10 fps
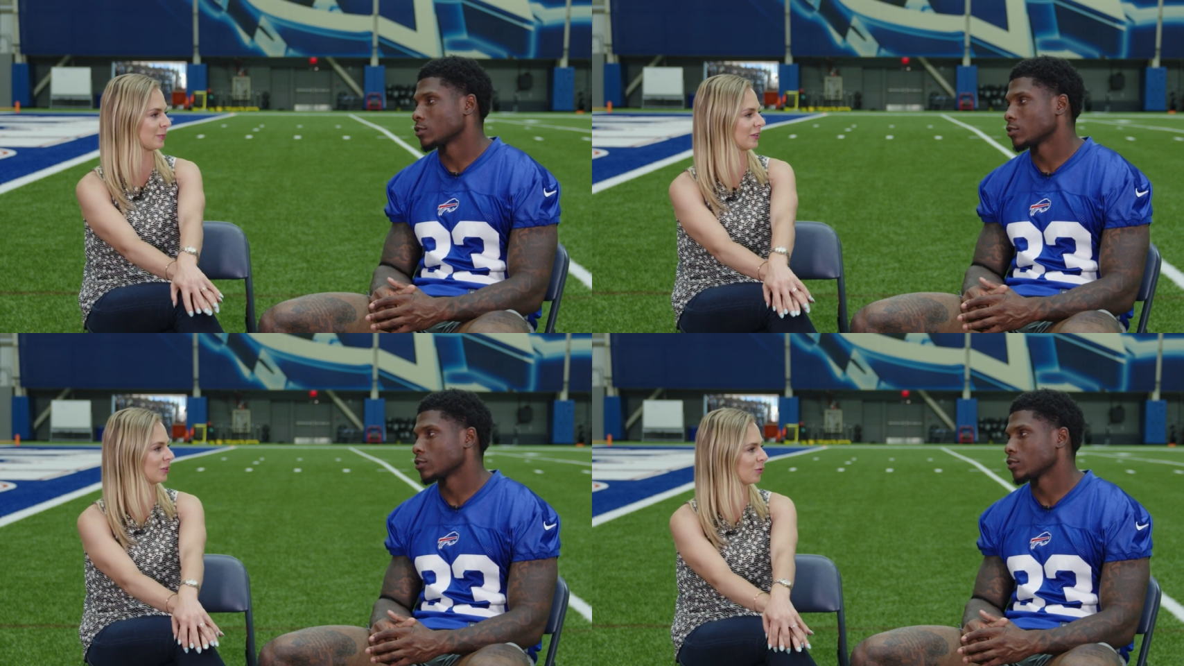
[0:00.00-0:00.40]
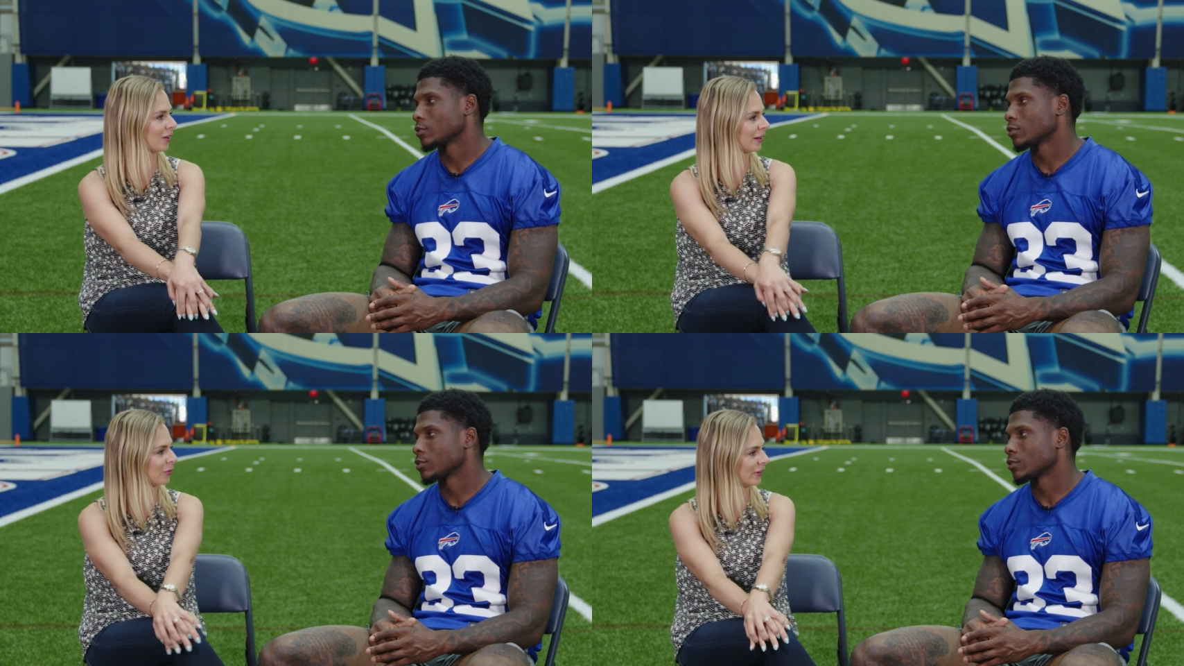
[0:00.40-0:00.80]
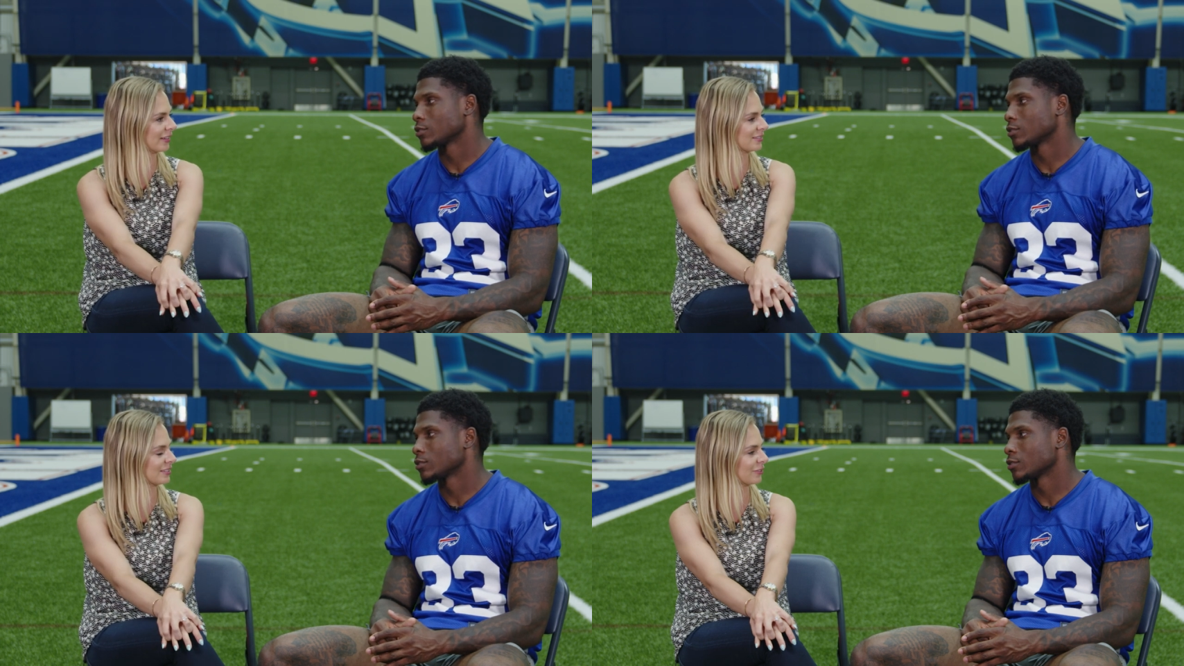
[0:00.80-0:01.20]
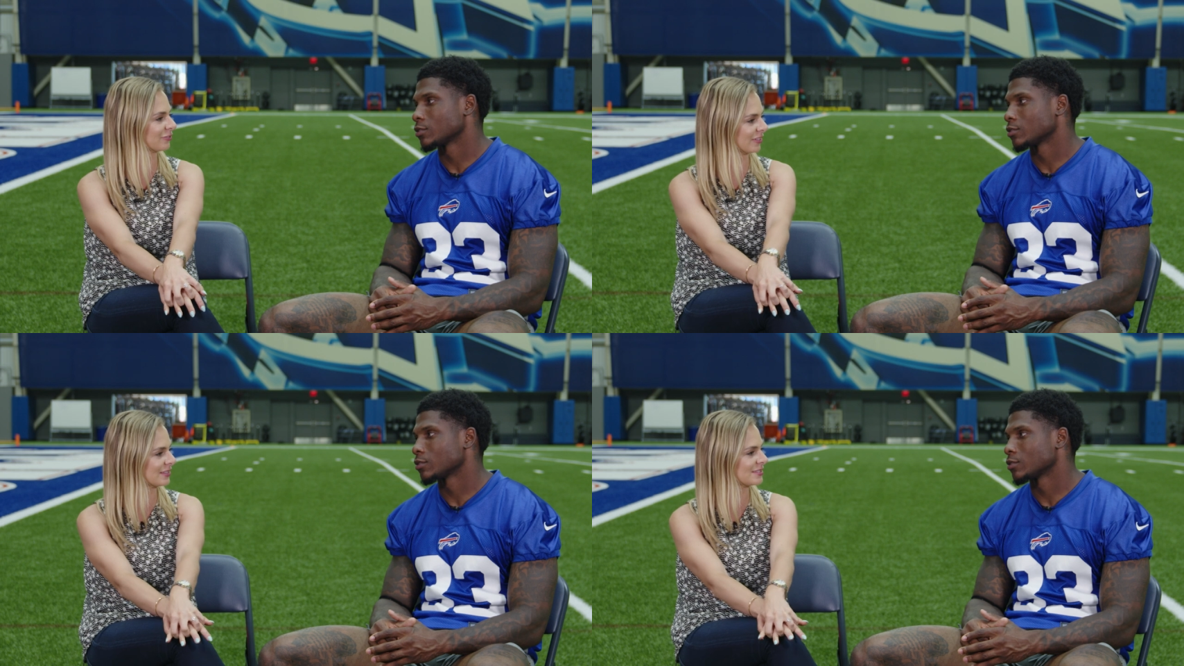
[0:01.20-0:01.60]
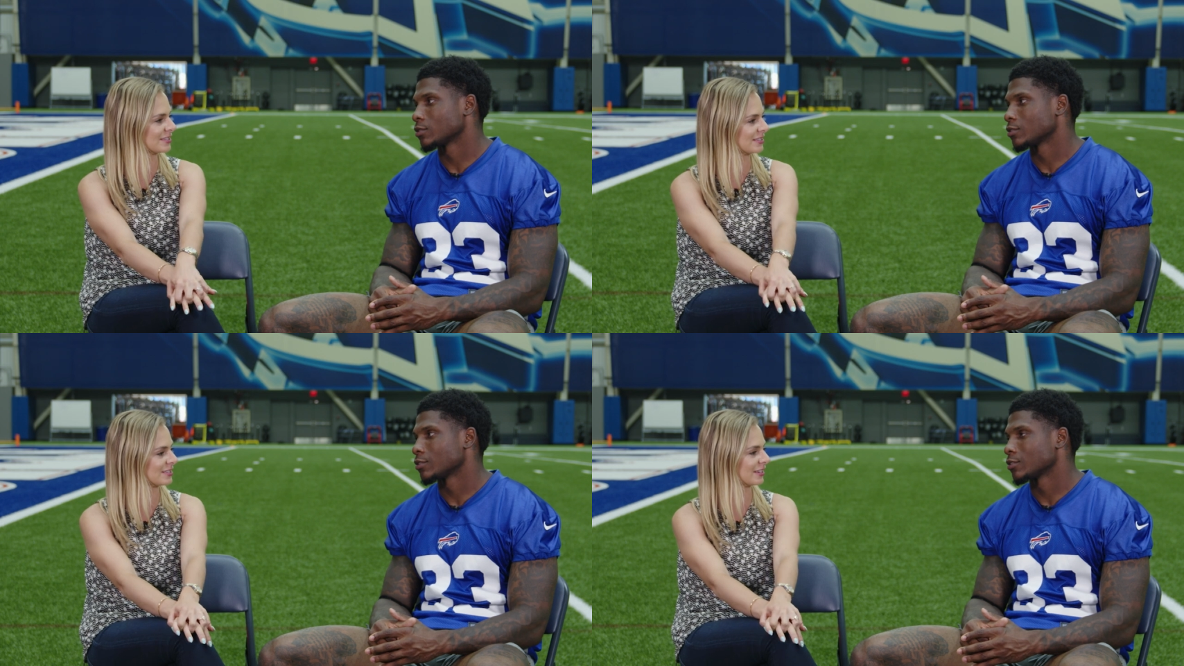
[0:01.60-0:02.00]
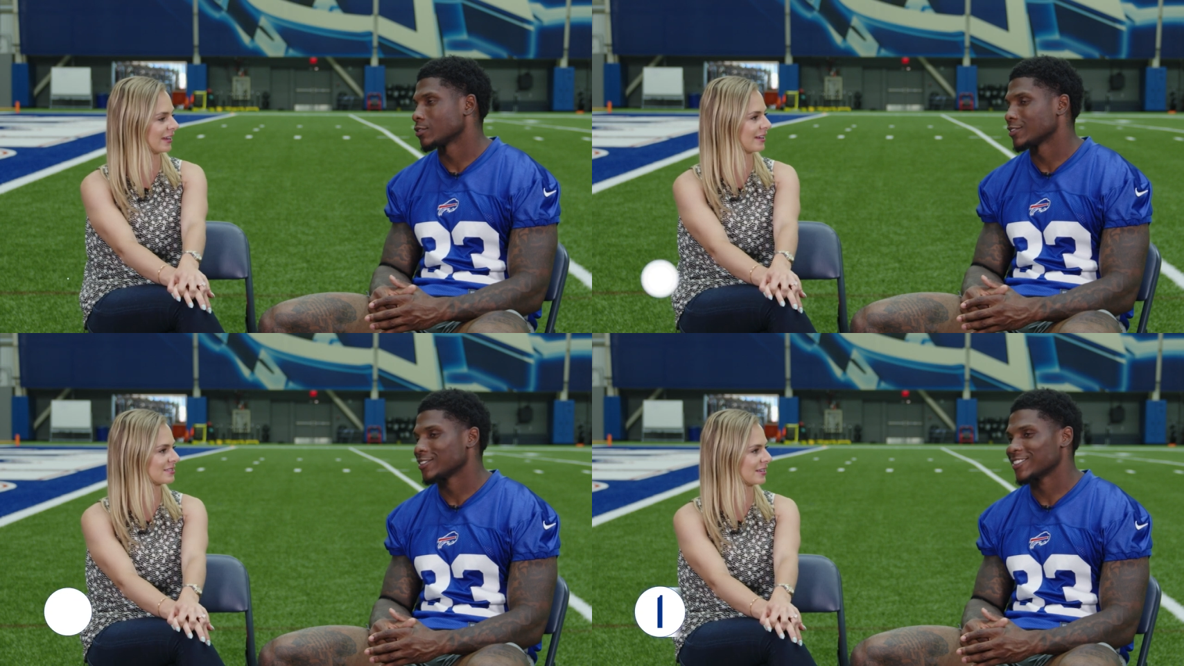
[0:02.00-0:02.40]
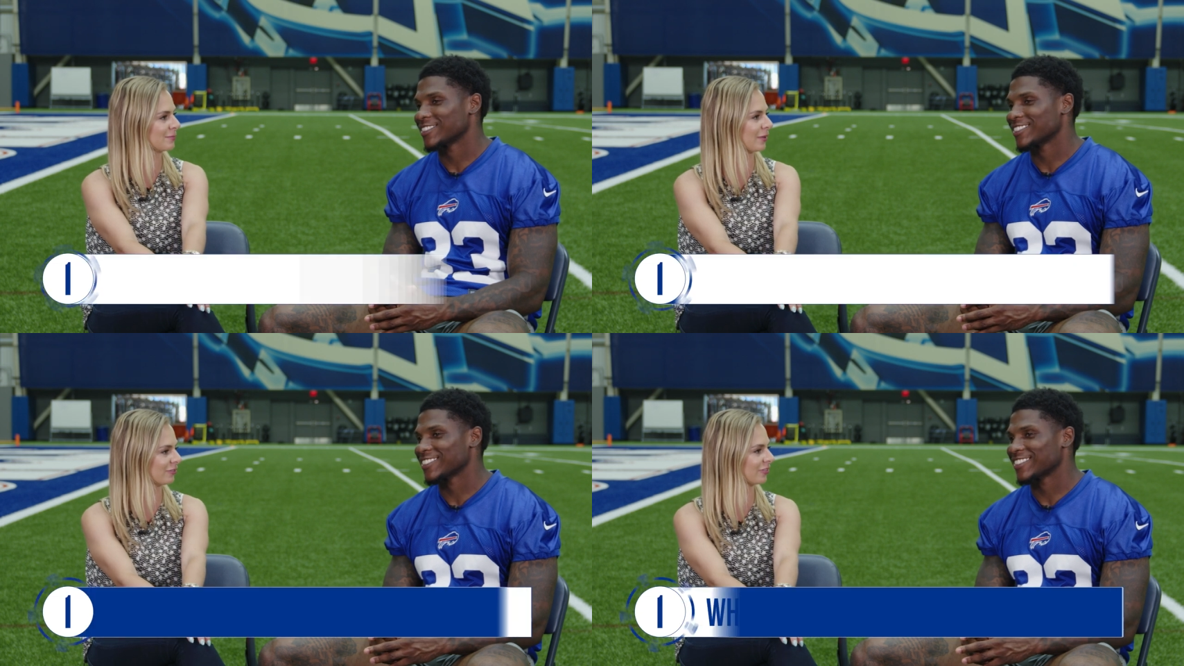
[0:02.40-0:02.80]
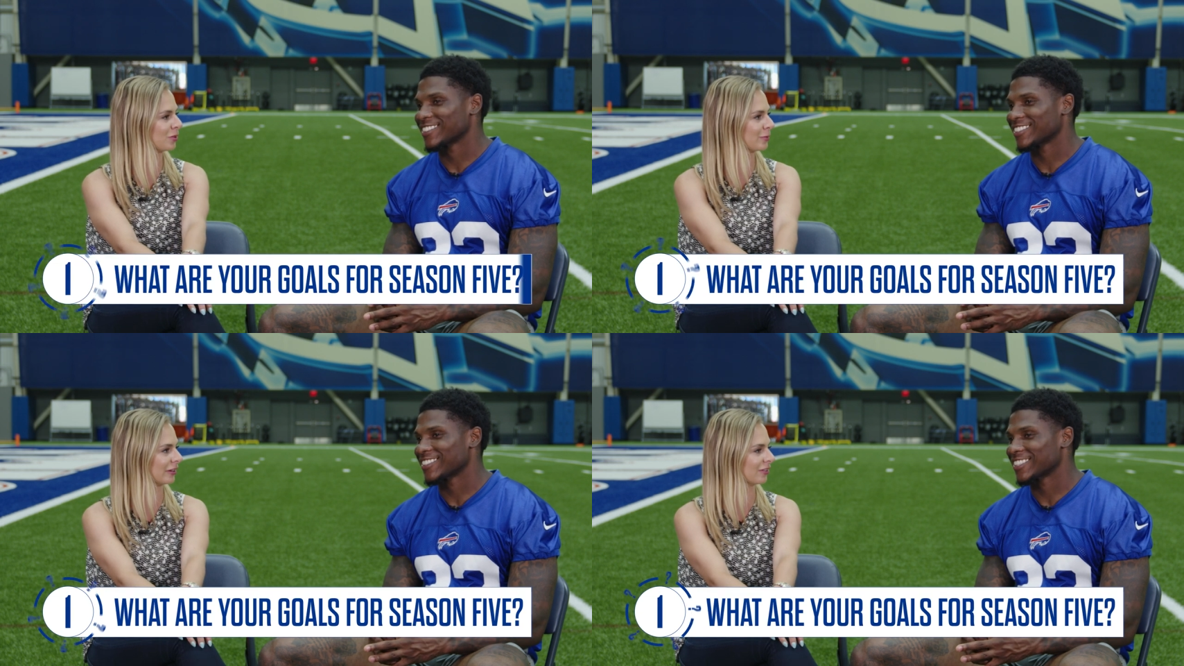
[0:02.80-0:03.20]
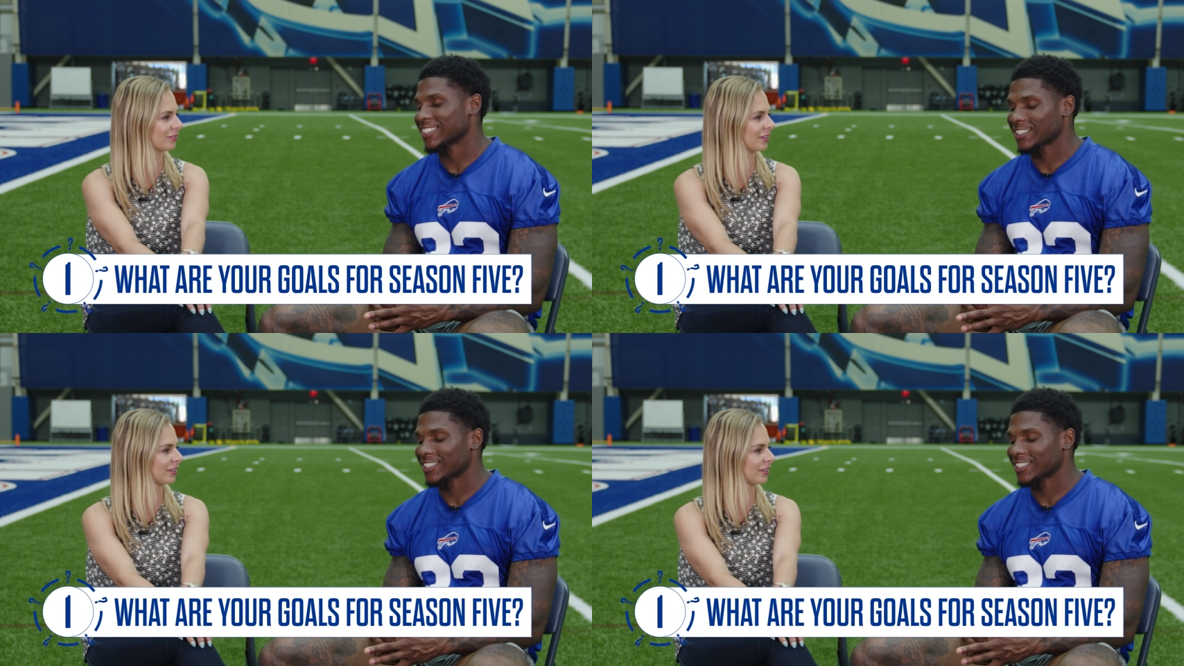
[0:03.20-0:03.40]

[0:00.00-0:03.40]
Speaker 1: but you are going into your fifth season as a Buffalo Bill.